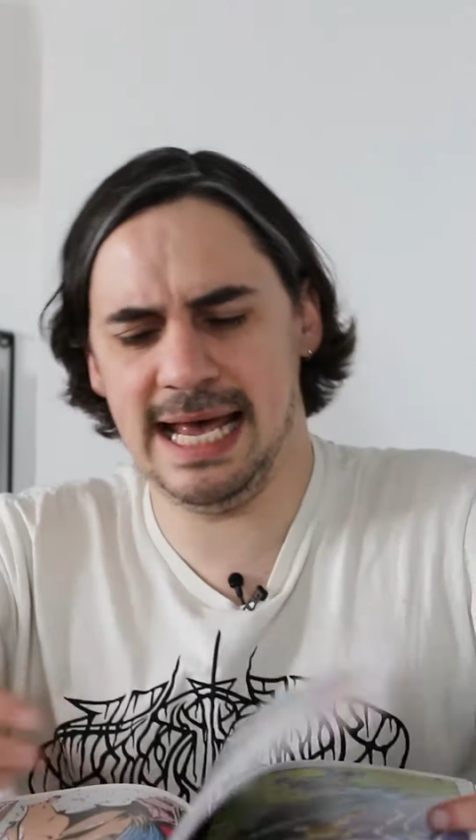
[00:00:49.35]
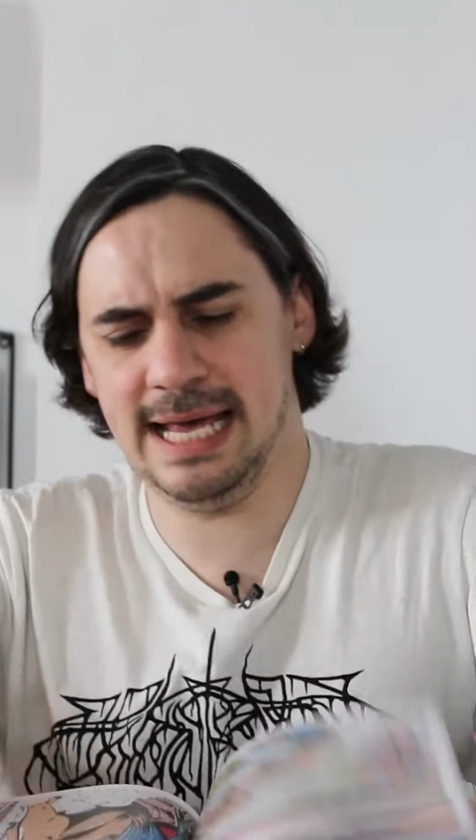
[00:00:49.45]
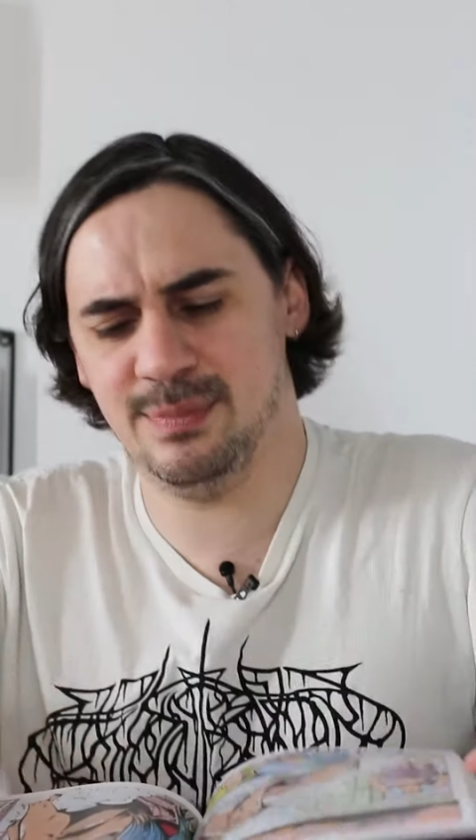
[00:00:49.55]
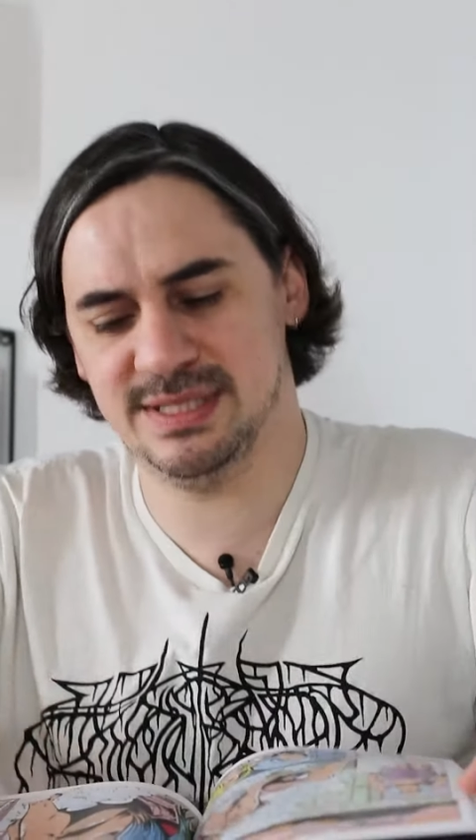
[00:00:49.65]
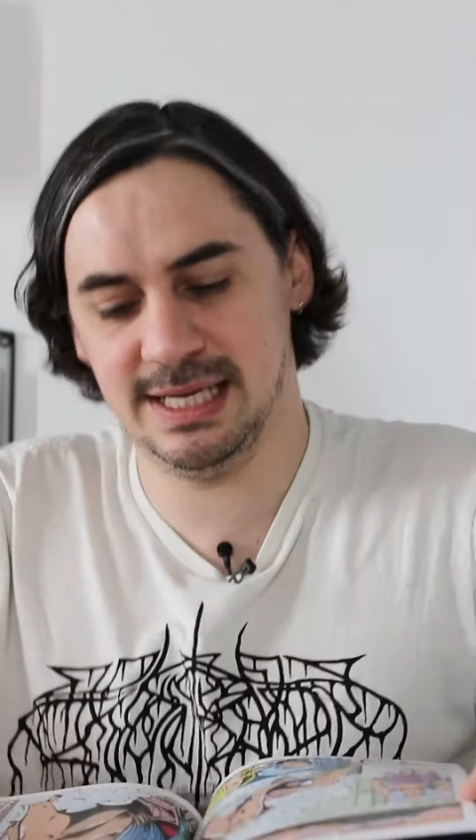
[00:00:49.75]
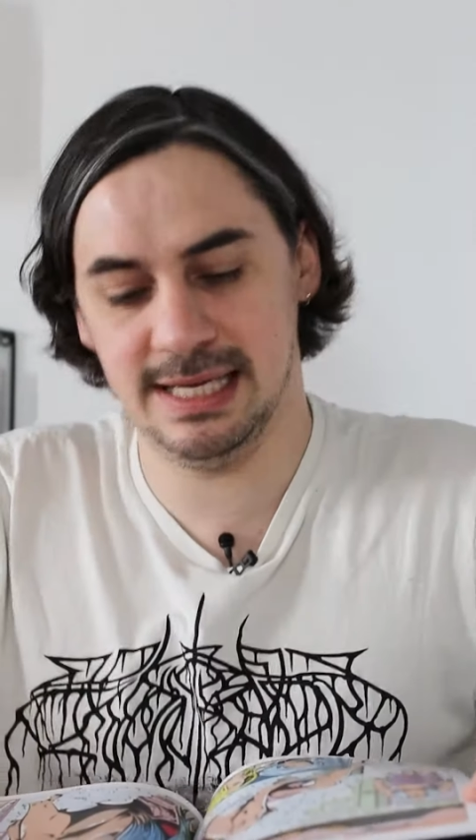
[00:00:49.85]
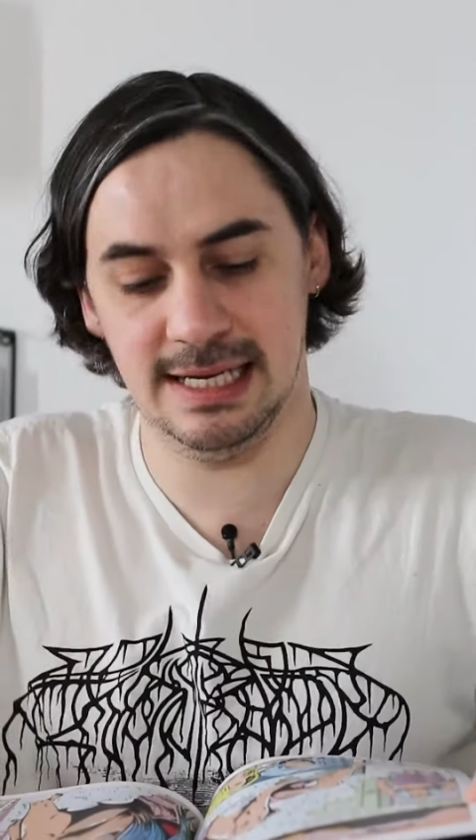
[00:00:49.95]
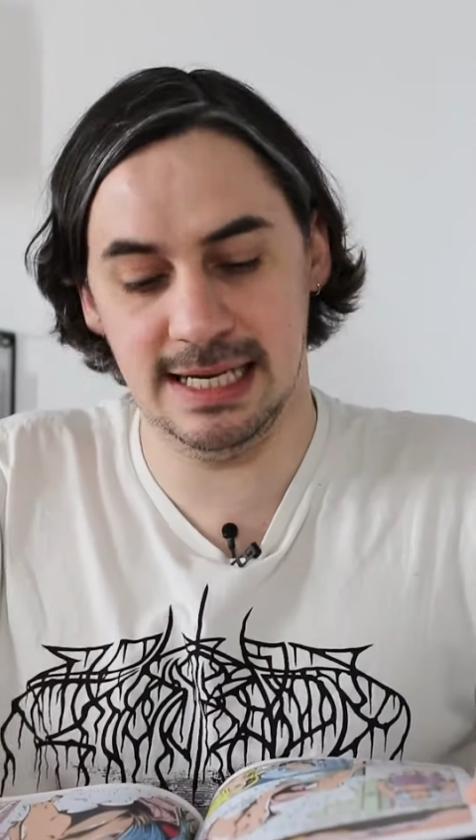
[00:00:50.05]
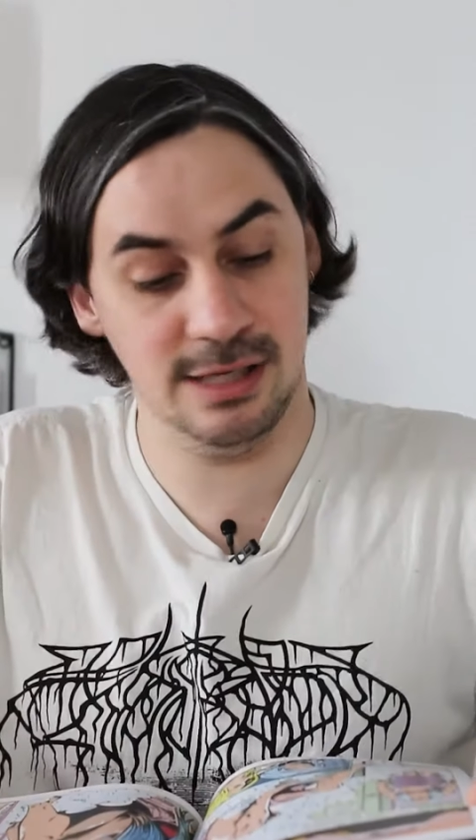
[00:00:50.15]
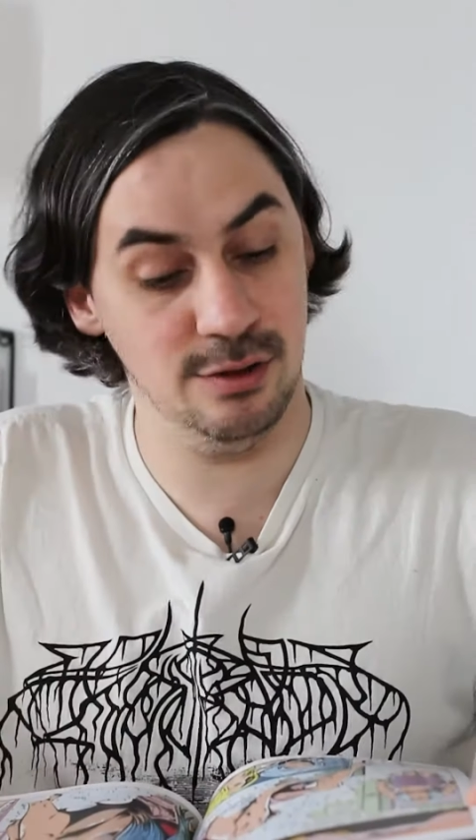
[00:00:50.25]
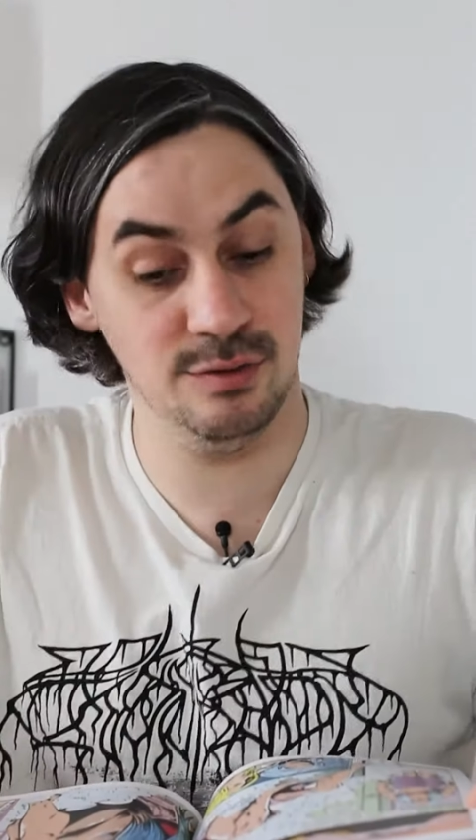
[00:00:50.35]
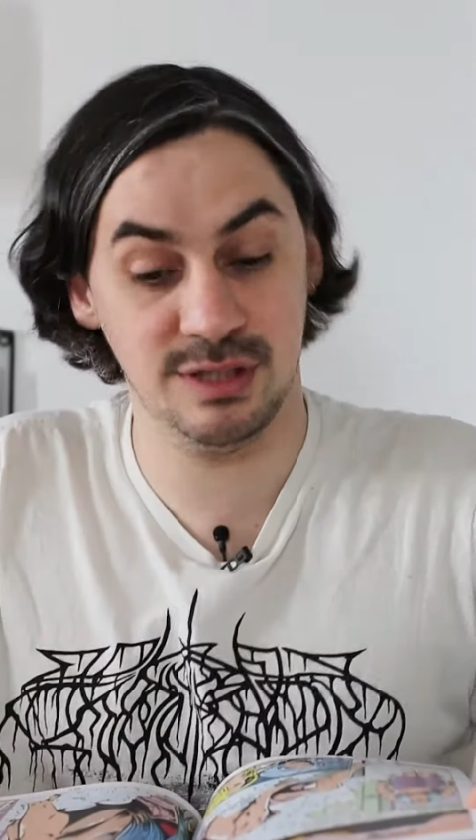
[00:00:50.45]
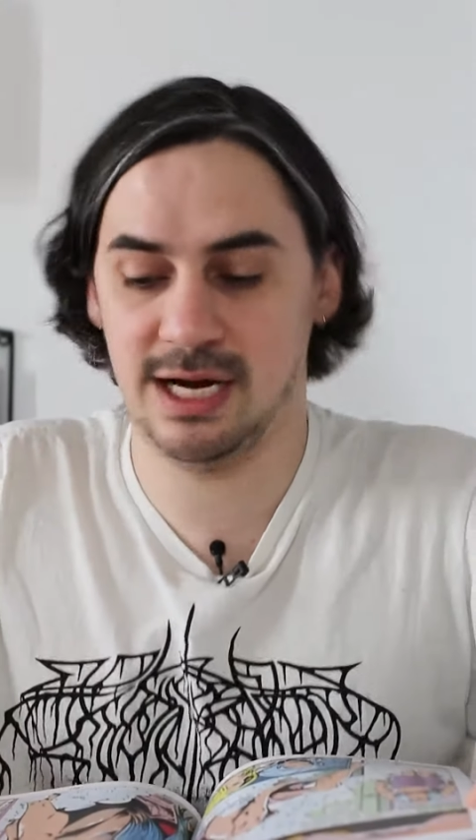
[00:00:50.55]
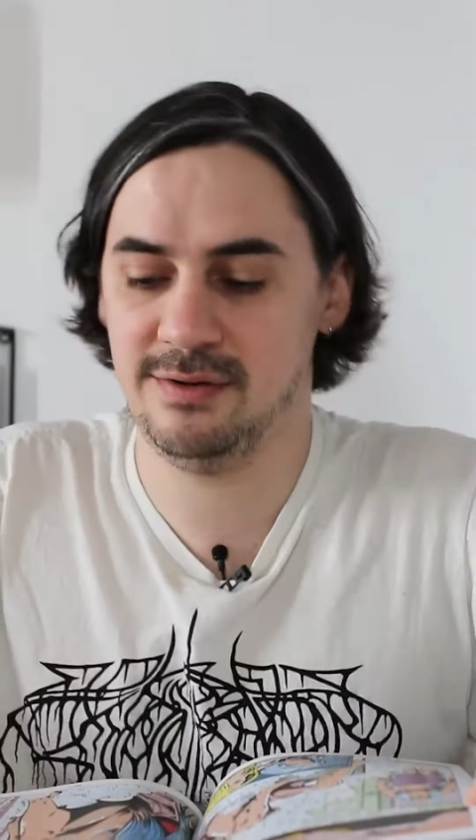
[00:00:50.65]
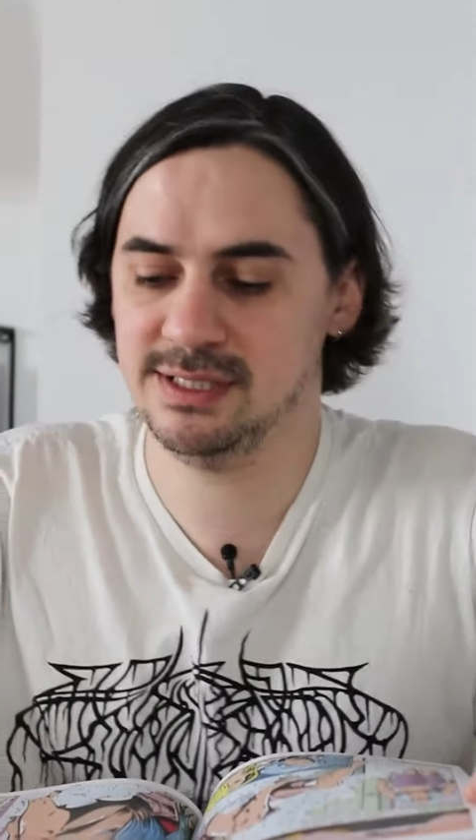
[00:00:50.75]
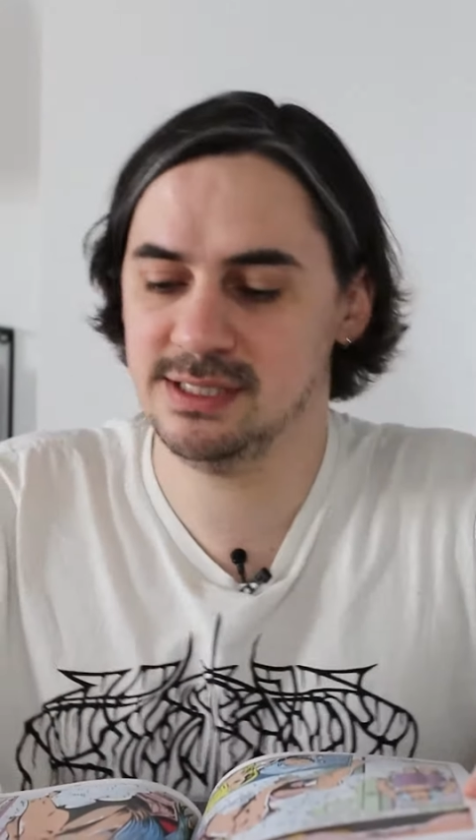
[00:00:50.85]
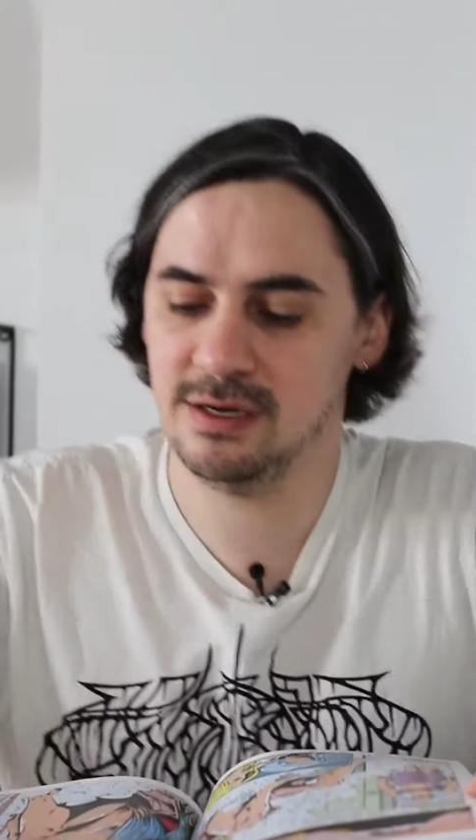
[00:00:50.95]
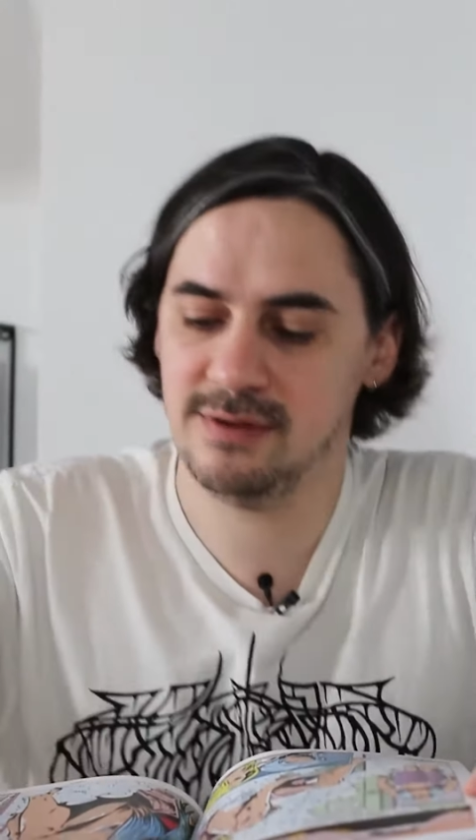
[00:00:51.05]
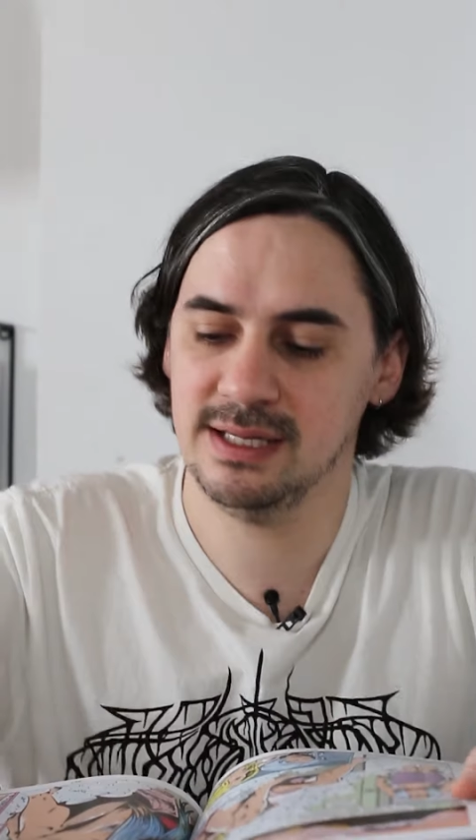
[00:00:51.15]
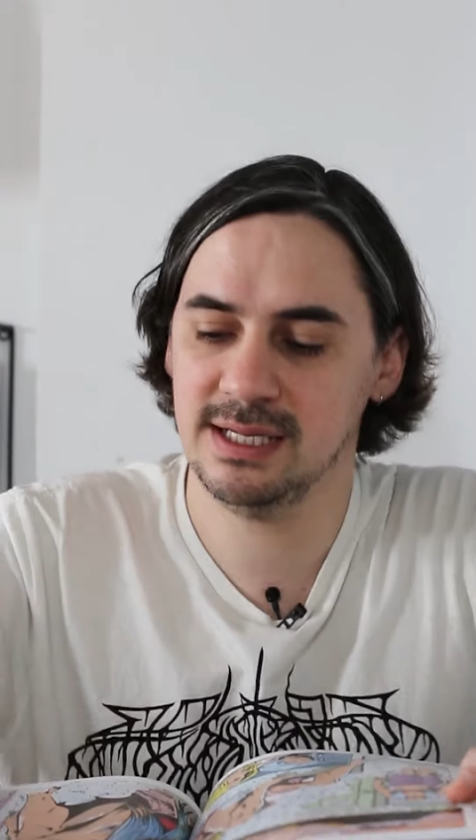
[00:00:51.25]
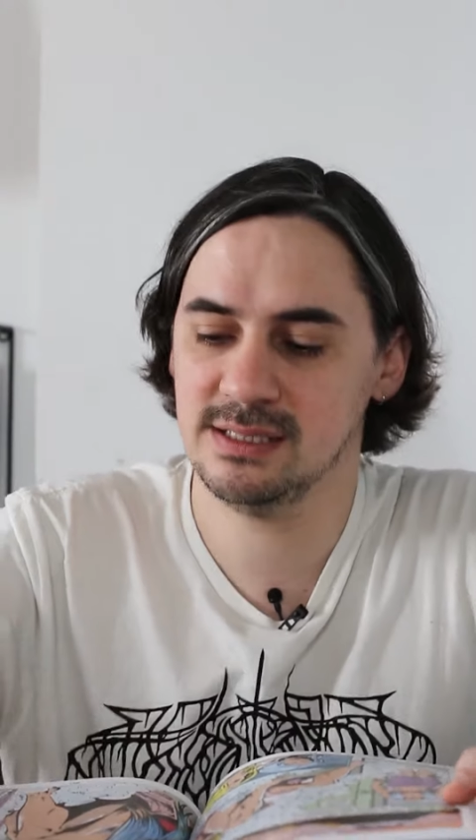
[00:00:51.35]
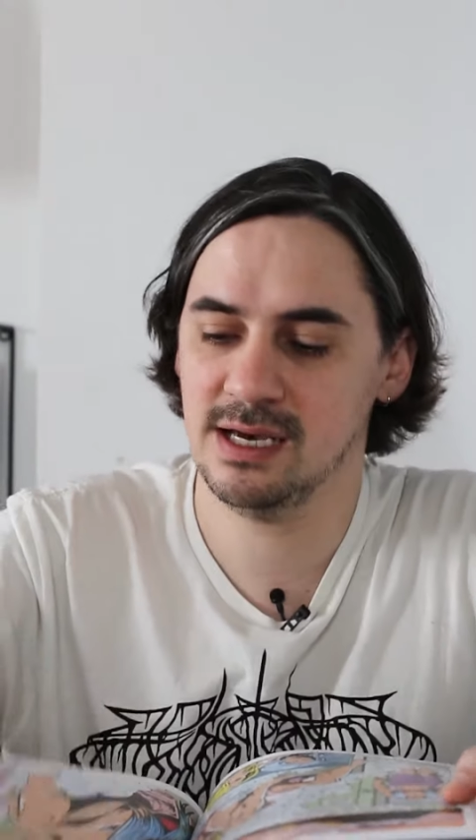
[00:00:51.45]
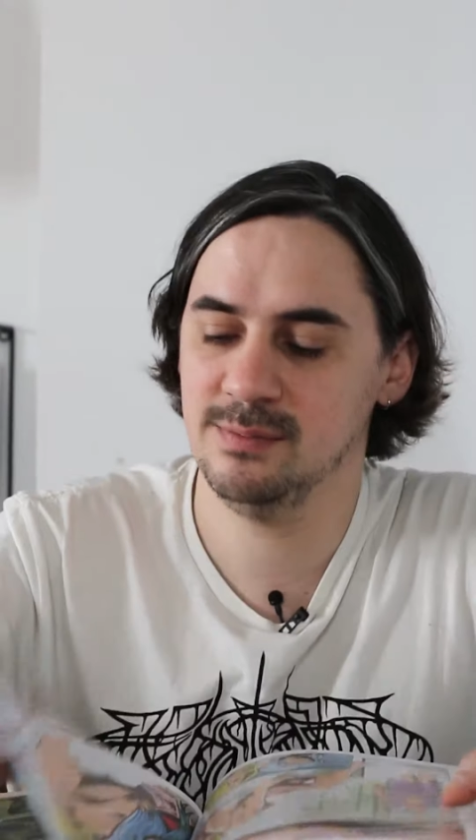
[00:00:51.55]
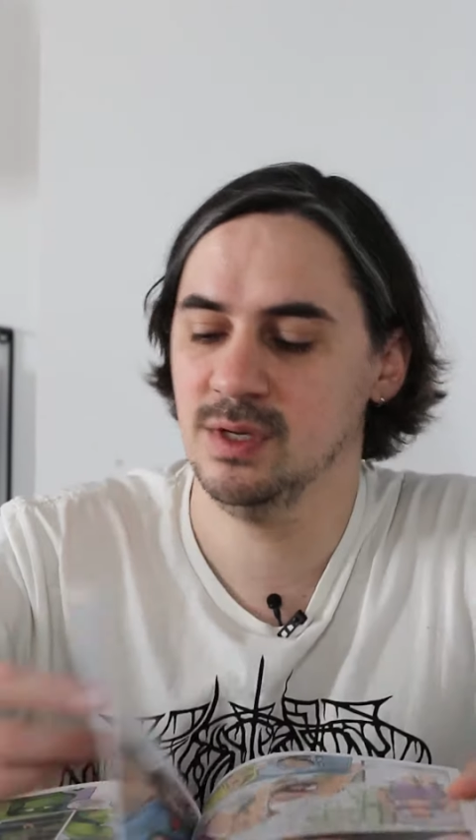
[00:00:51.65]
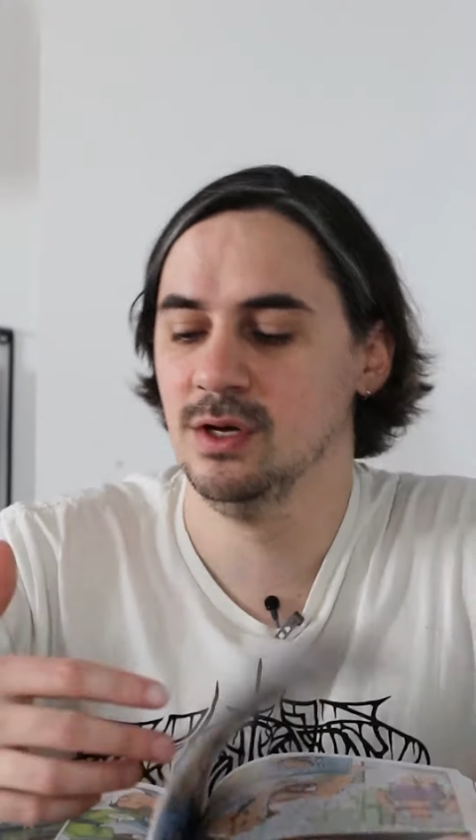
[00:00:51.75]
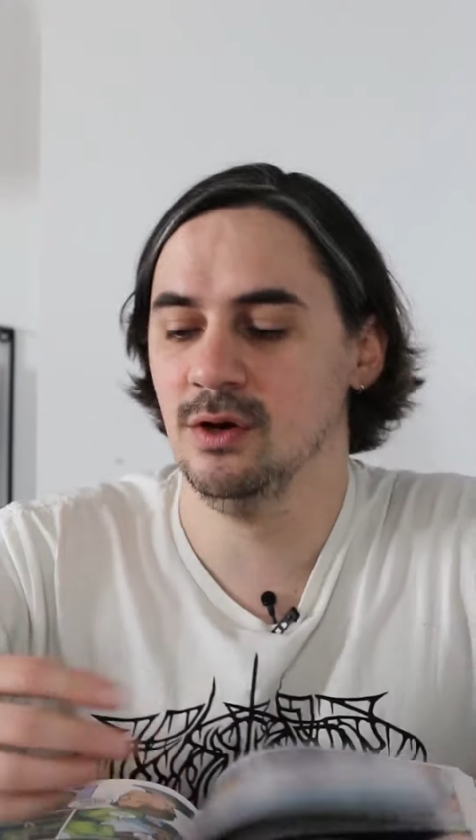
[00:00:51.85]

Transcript: a particularly huge character around that time,